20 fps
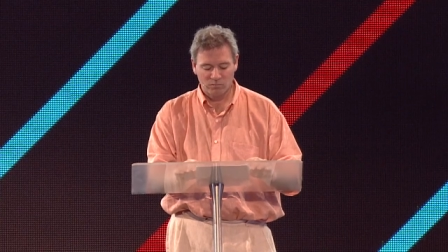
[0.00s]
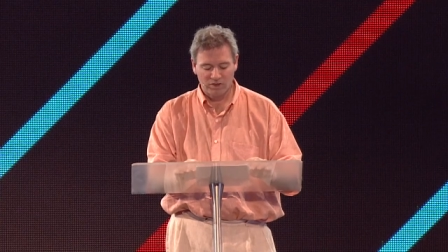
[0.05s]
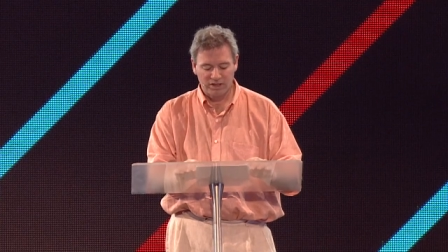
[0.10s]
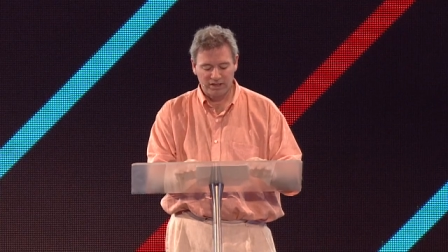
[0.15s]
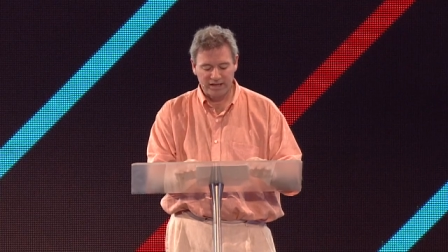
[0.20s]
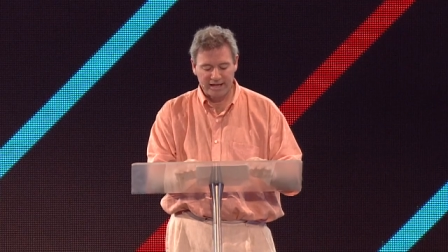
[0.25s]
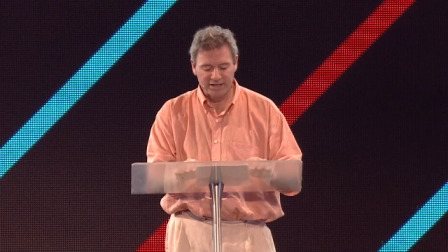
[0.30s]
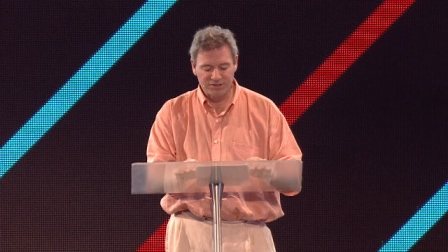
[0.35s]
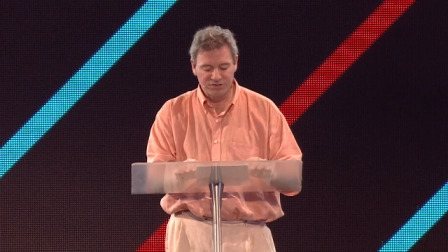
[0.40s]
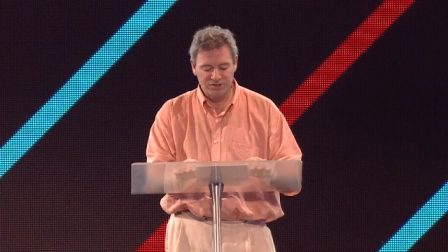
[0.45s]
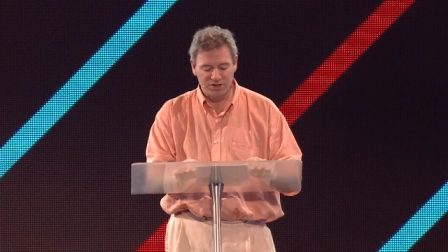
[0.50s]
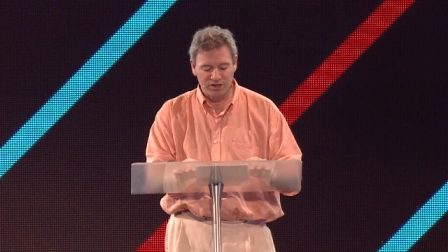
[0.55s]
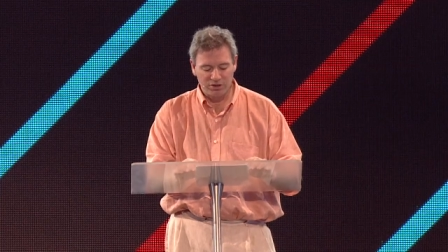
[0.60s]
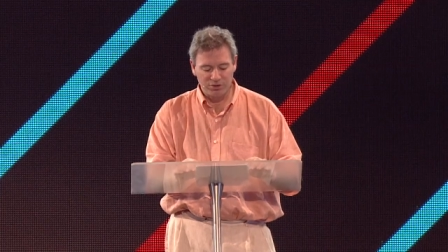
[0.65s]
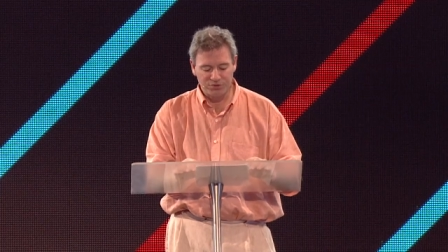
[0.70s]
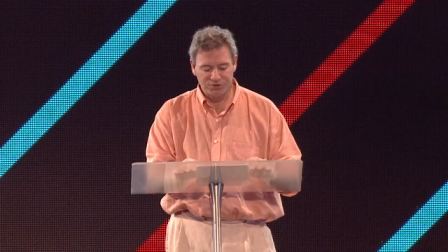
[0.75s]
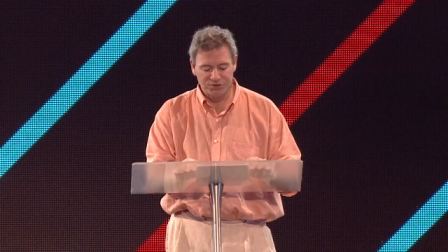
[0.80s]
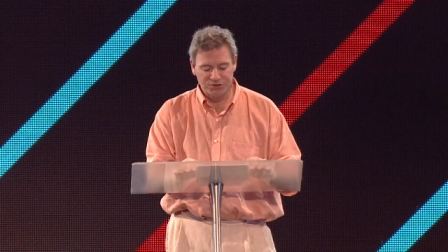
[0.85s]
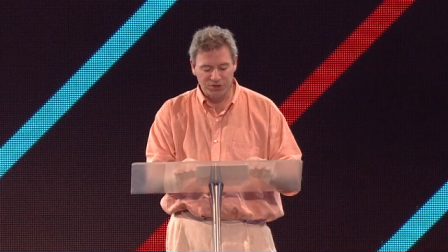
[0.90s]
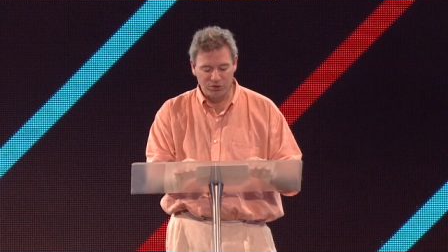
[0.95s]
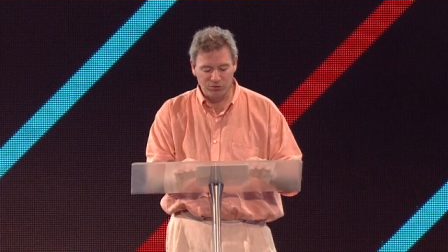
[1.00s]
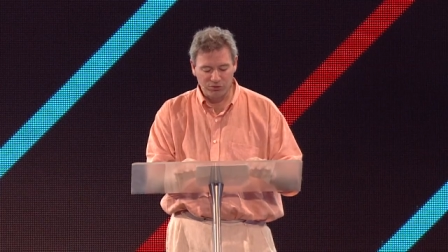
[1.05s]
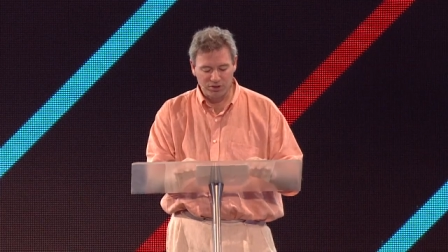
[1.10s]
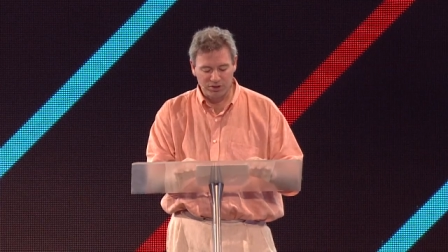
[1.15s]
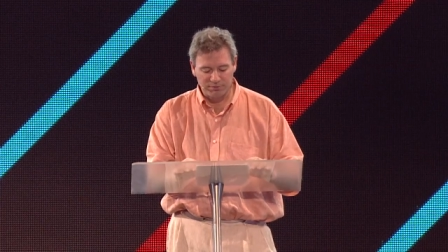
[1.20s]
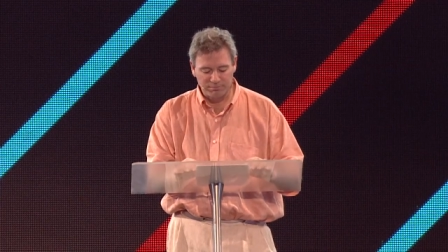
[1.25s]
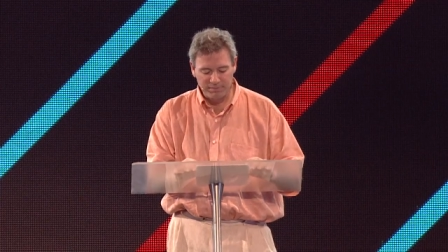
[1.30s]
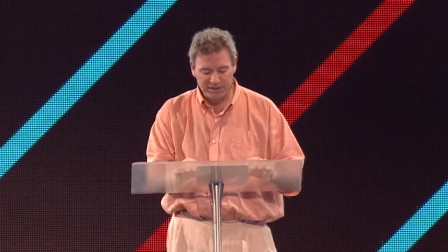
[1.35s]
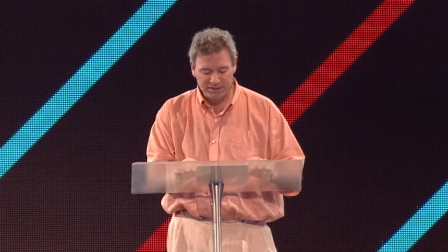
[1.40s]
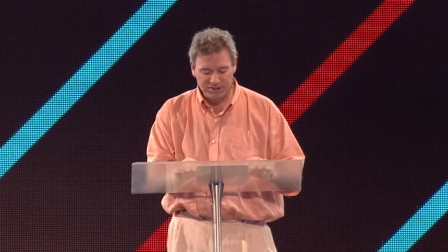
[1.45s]
Laszlo's so
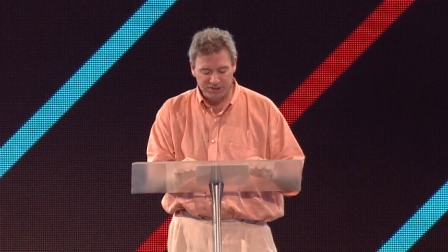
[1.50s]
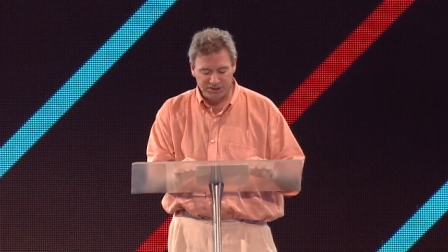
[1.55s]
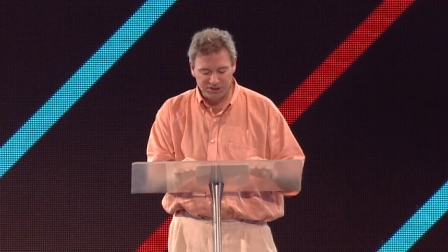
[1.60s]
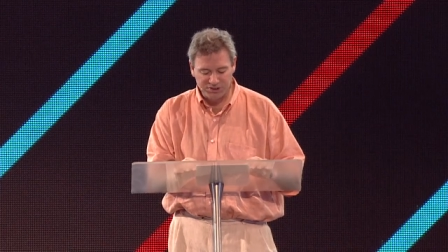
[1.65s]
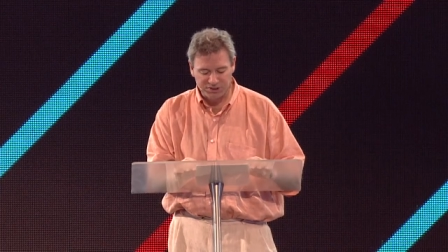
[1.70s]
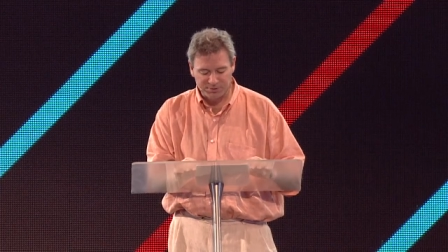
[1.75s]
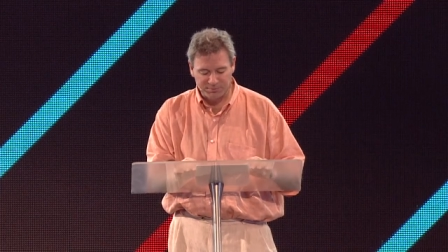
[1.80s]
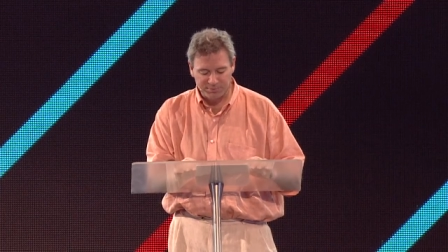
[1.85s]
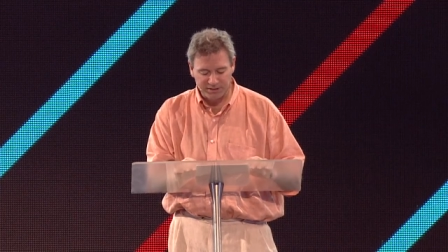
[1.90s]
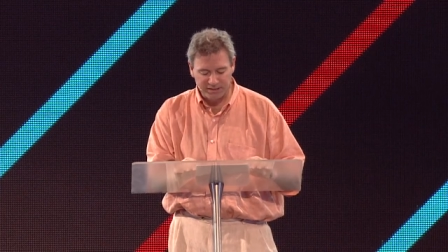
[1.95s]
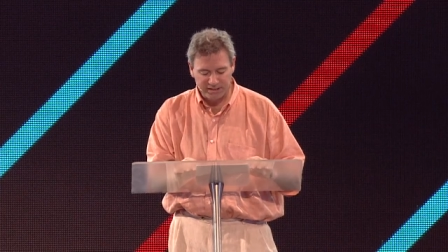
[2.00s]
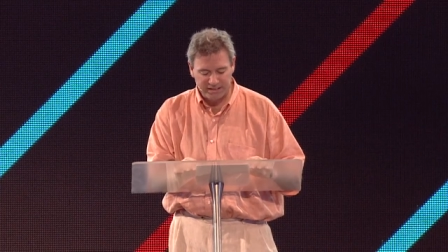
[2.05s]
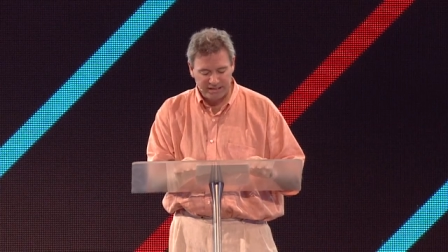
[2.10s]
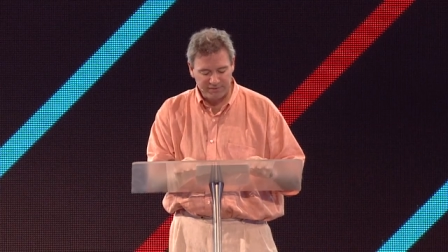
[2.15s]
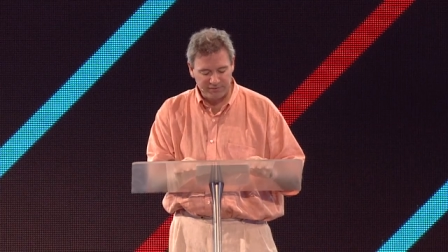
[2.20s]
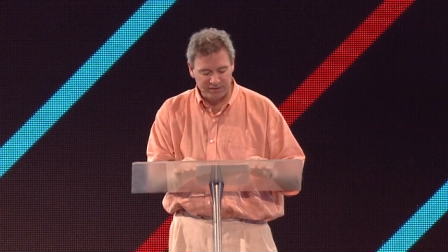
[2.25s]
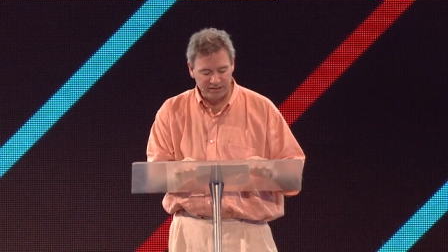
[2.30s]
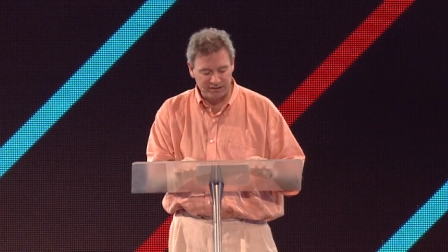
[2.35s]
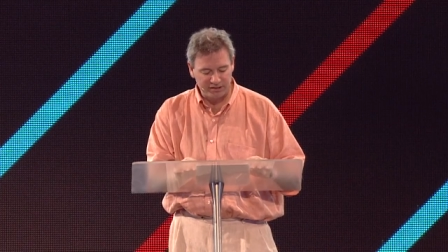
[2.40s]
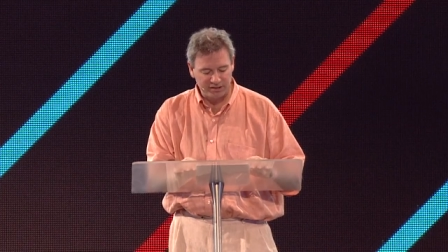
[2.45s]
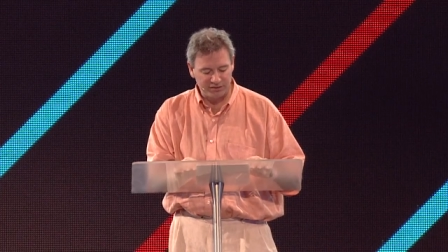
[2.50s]
committed to believing